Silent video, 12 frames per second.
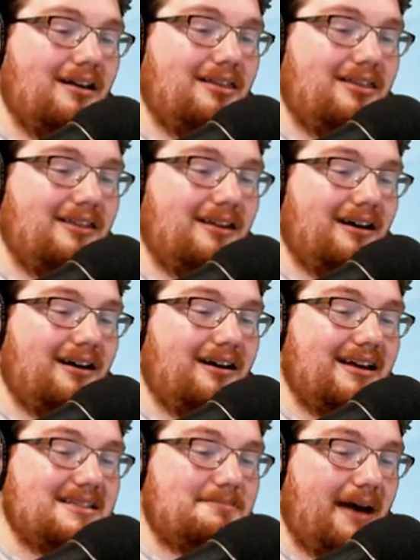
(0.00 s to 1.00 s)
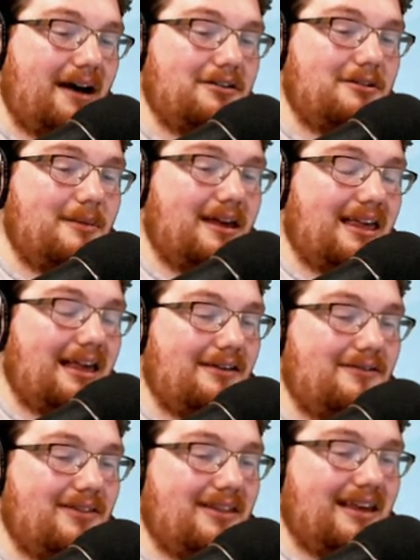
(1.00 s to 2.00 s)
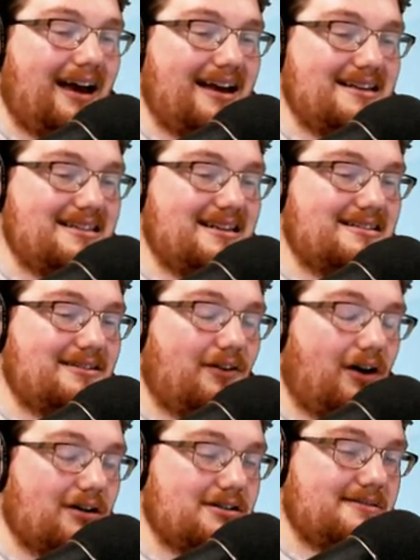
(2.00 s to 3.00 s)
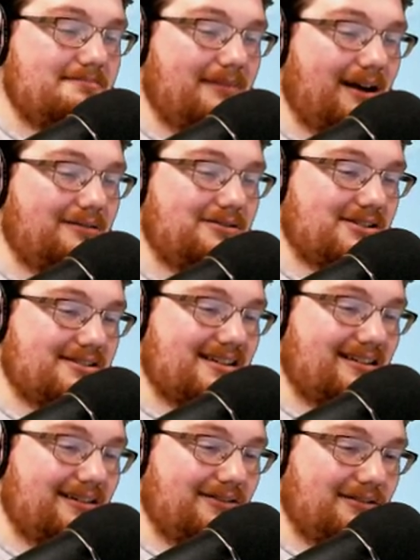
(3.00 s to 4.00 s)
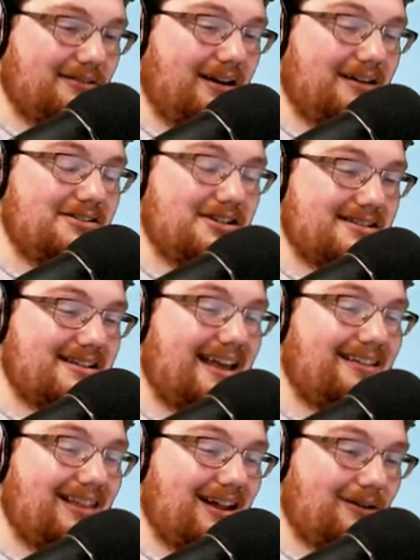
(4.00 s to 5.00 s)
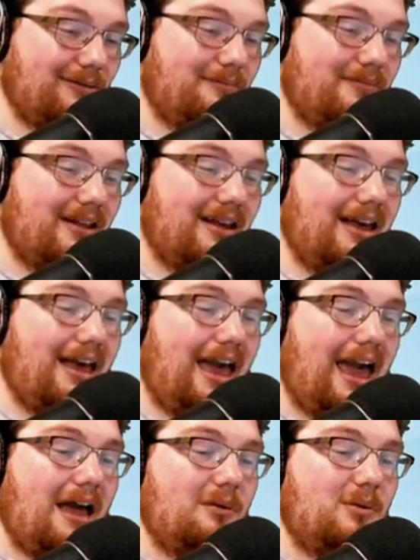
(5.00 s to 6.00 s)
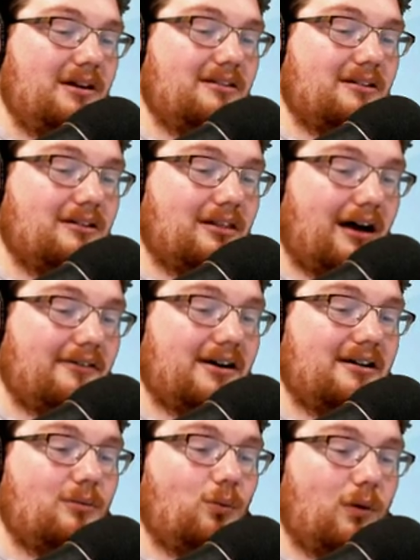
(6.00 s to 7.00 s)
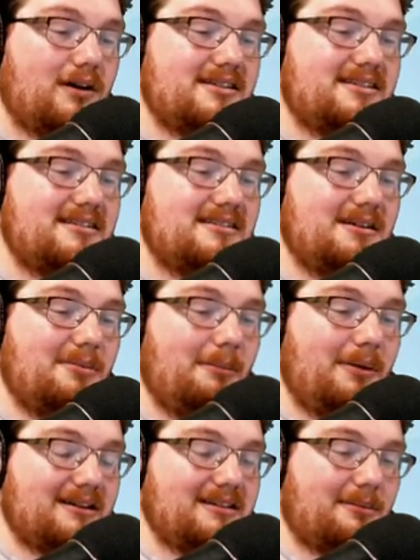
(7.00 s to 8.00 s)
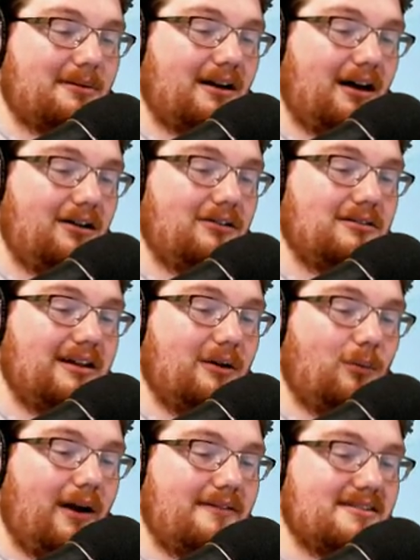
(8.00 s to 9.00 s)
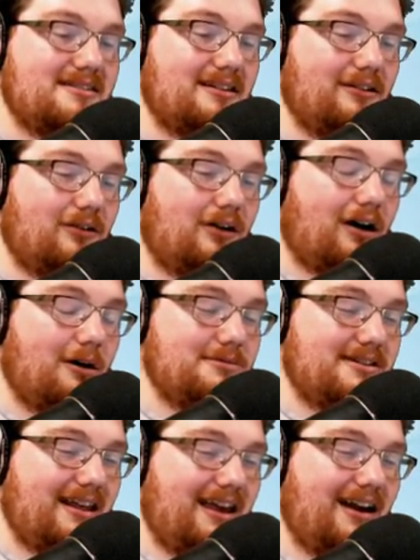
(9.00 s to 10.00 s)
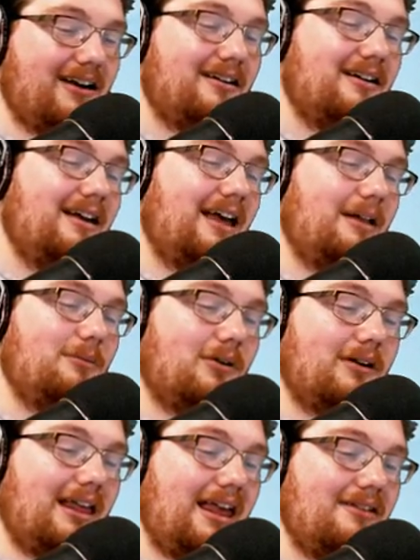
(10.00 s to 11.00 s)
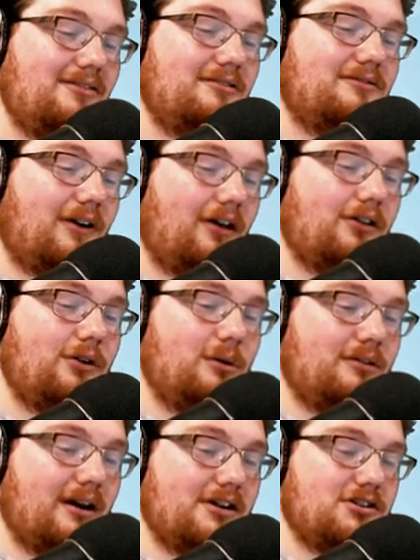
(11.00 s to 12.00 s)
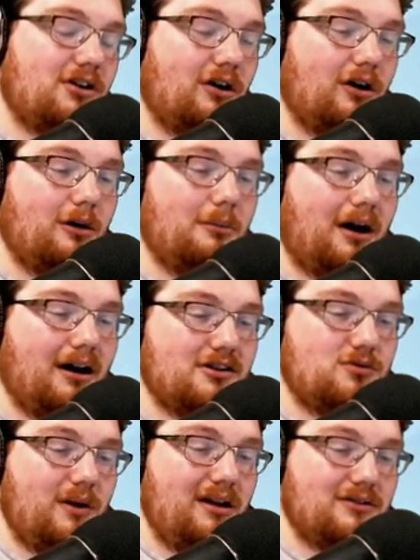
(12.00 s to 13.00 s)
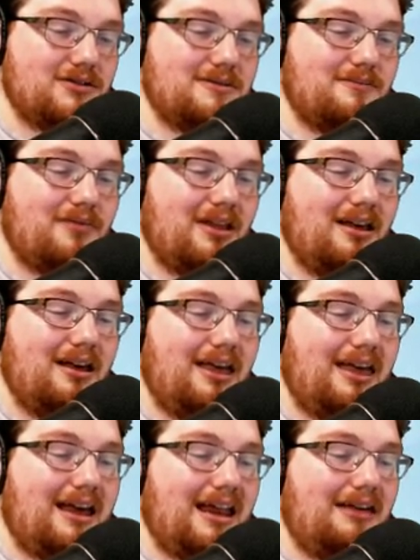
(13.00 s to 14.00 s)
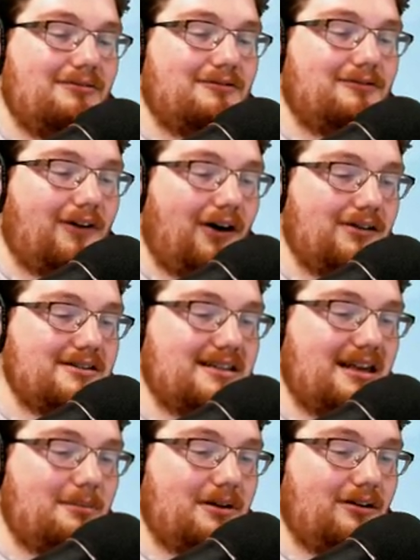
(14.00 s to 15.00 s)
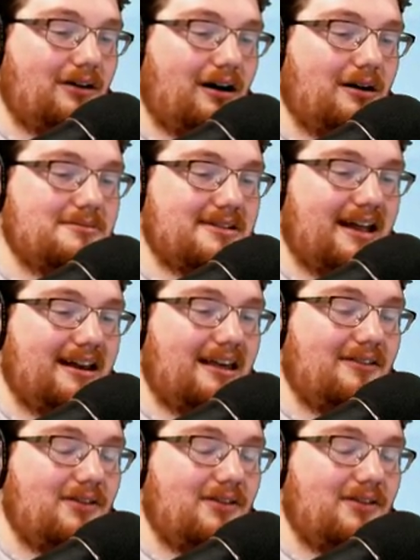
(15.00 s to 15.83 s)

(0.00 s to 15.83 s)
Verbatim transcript: the, uh, it's bound to make even the iciest of hearts melt just a little. Uh, just a little. And when Lovot wants to be picked up and cuddled, it waves its little arms in the air and will even follow you around your home on its wheels. It can even fall asleep in your arms and